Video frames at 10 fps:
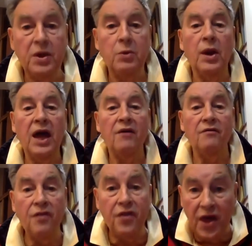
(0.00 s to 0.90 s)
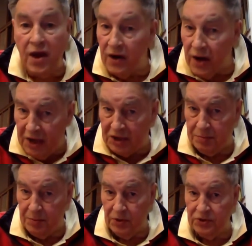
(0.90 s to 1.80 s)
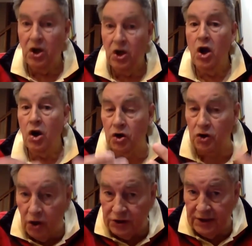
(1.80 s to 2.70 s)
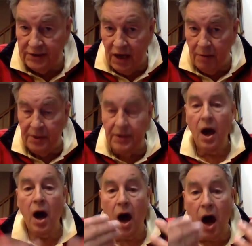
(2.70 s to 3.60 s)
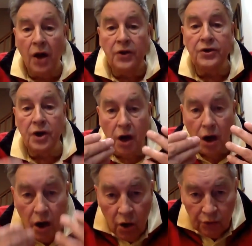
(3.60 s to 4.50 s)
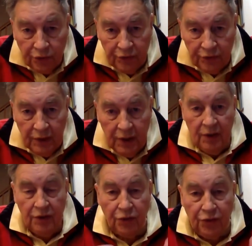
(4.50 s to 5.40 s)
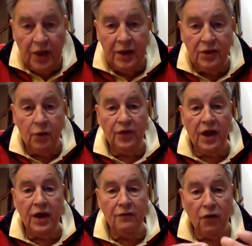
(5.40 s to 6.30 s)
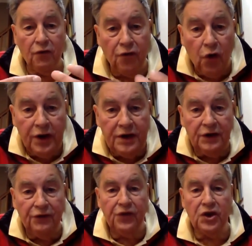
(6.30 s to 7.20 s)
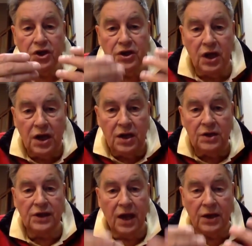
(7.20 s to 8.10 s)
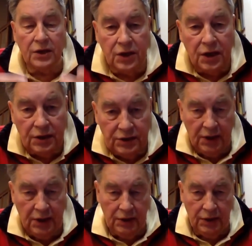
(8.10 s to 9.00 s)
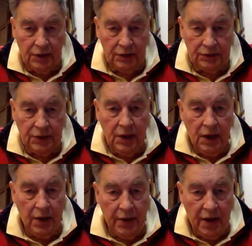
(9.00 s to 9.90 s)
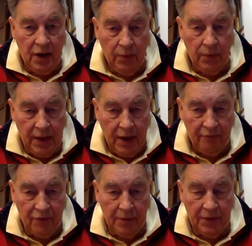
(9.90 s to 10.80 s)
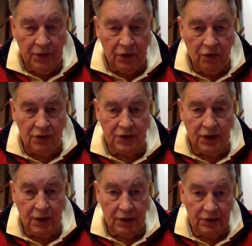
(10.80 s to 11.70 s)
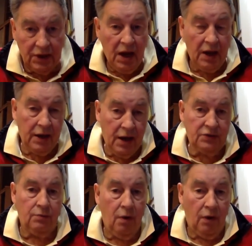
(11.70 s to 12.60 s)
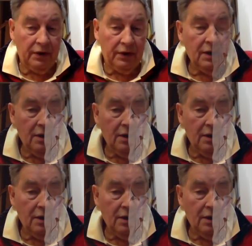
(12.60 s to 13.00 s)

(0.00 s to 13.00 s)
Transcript: We will have their experts cross-examine under oath. The thing that they've avoided for years and years and years. And now we have them in the crosshairs. And guess what?